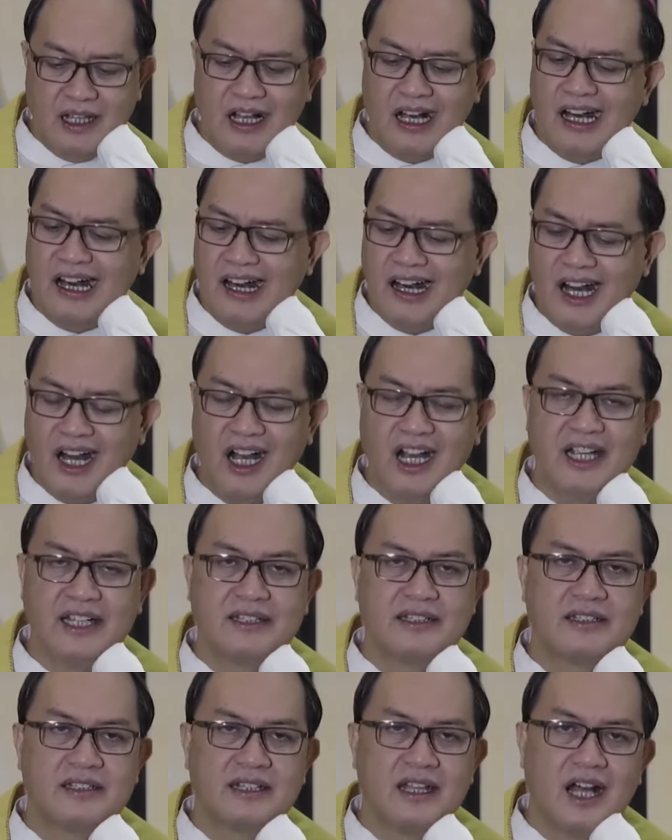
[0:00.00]
A heart
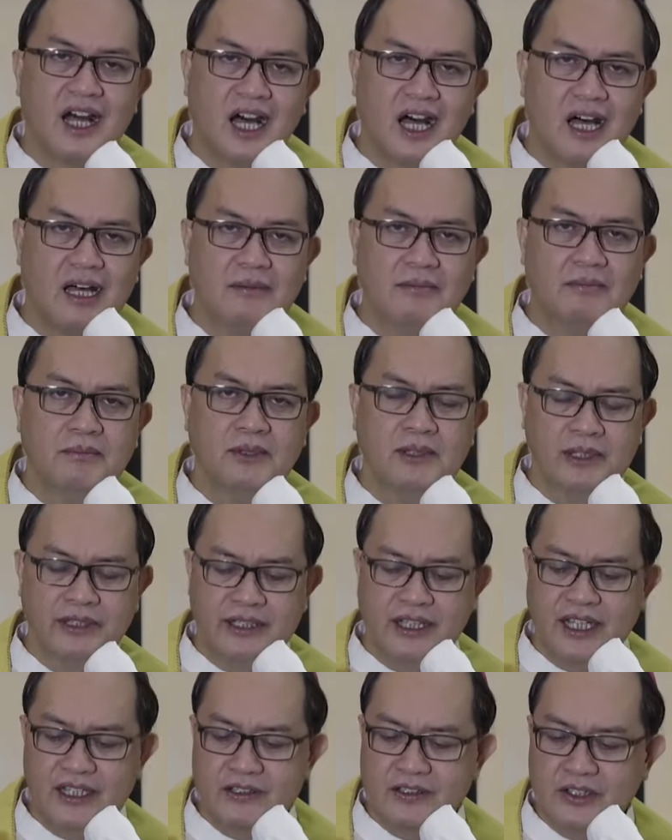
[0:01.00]
humbled
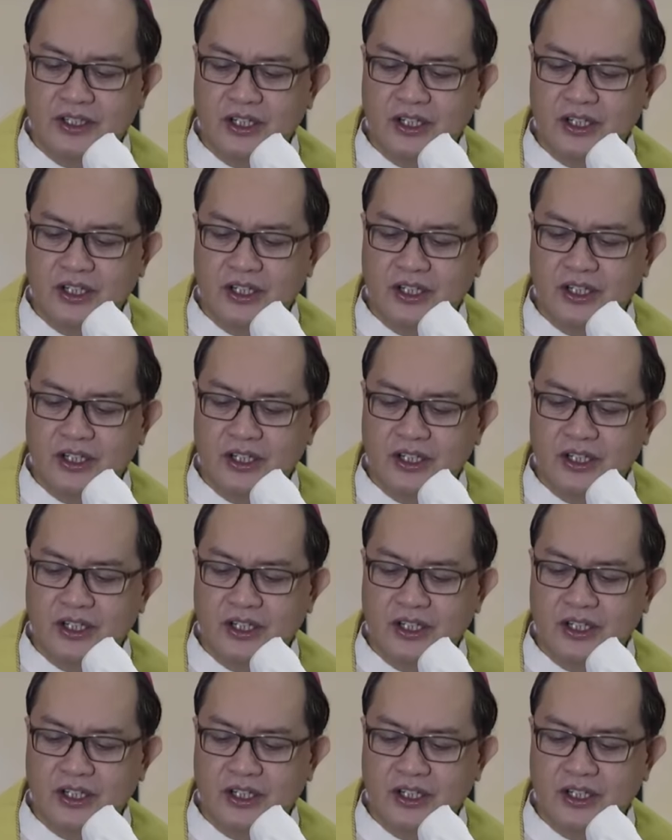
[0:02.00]
and